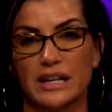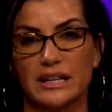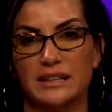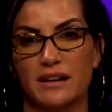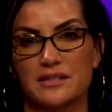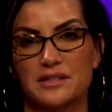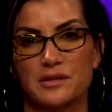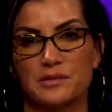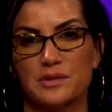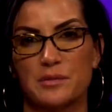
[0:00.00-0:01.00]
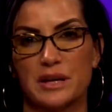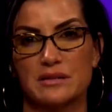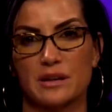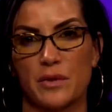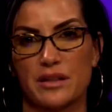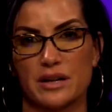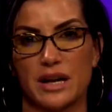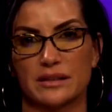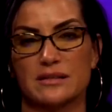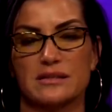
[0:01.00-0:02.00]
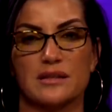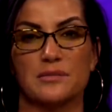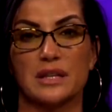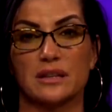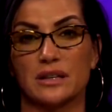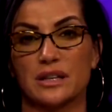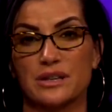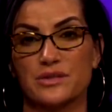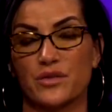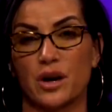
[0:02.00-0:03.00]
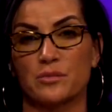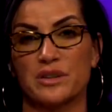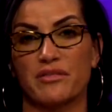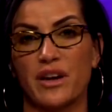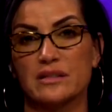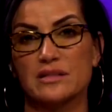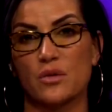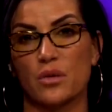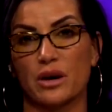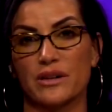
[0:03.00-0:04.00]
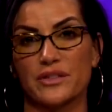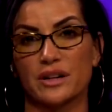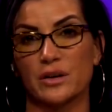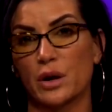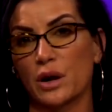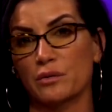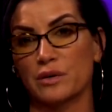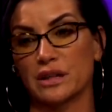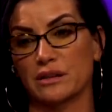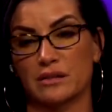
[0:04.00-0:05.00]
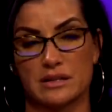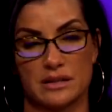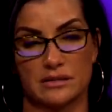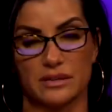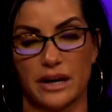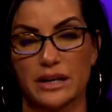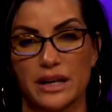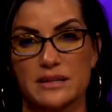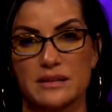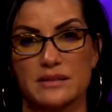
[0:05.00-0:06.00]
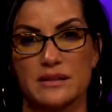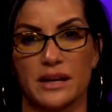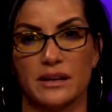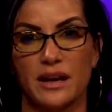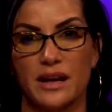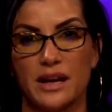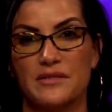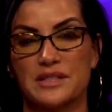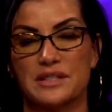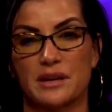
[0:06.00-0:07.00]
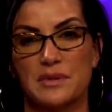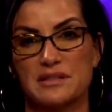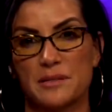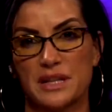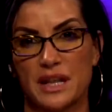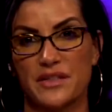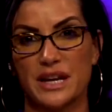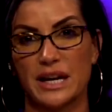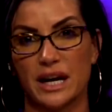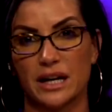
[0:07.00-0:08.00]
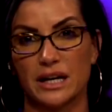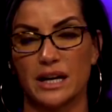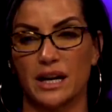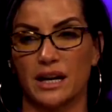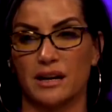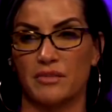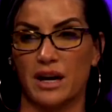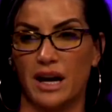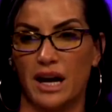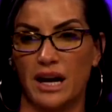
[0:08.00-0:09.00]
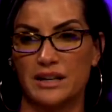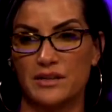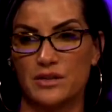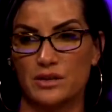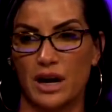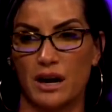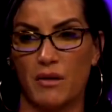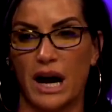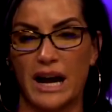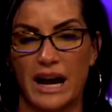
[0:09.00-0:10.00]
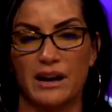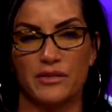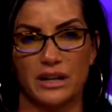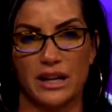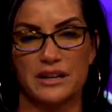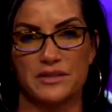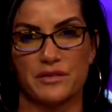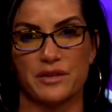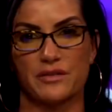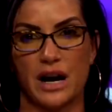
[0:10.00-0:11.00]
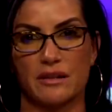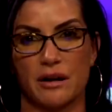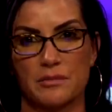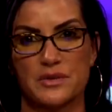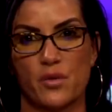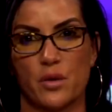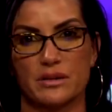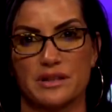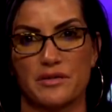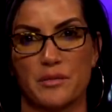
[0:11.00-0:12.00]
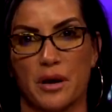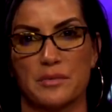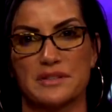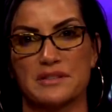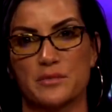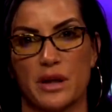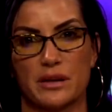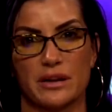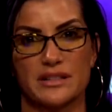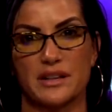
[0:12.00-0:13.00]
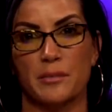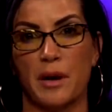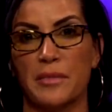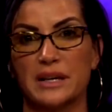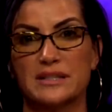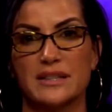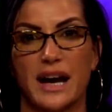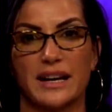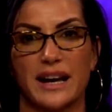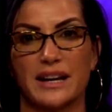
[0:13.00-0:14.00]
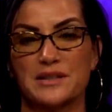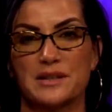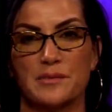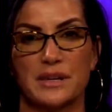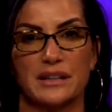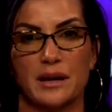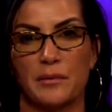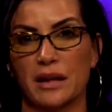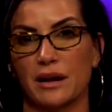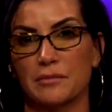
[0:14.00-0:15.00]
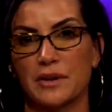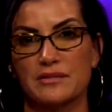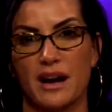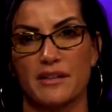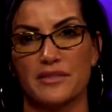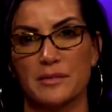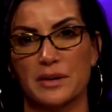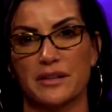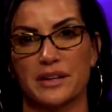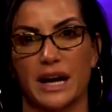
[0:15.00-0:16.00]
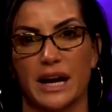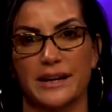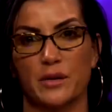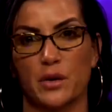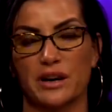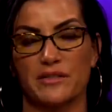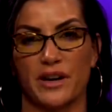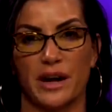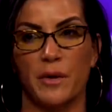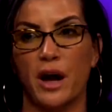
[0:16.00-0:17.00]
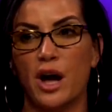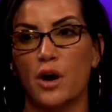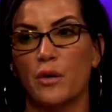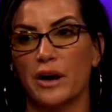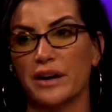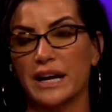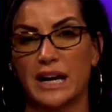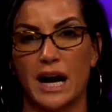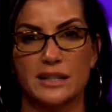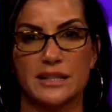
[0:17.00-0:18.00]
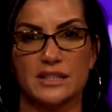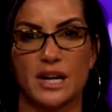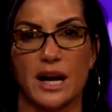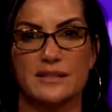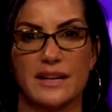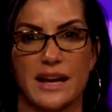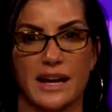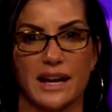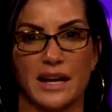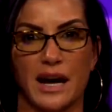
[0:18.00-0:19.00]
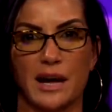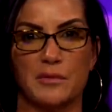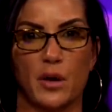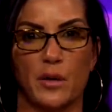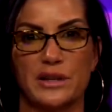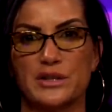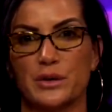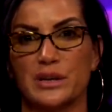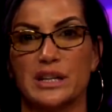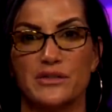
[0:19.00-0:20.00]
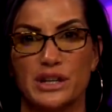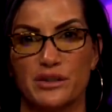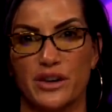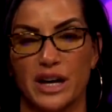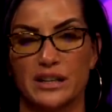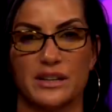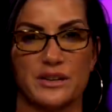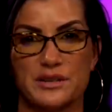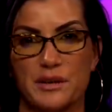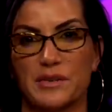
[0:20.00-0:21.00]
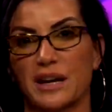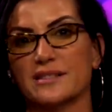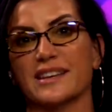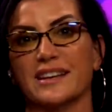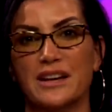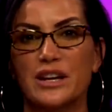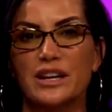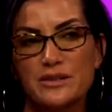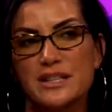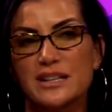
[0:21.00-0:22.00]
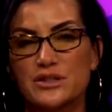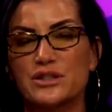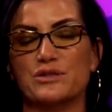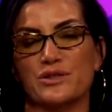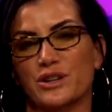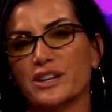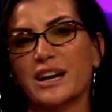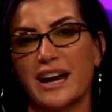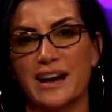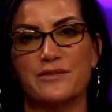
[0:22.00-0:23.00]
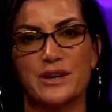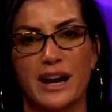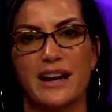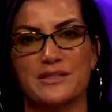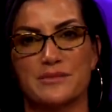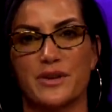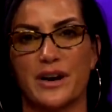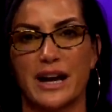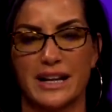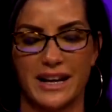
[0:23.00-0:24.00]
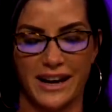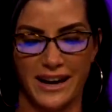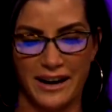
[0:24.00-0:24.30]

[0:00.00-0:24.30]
And it also depends on whether or not this is something that they're going to use for home defense, or if they're going to go get their concealed carry license, and if it's going to be something that they carry. I have a lot of different firearms for different purposes, whether it's, you know, my bedside, I hear something, you know, my alarm goes off in the middle of the night, or if I'm wearing a cocktail dress and I'm going to an evening event, you know, there's something else that, you know, it's like shoes, you know, you got to have some variety.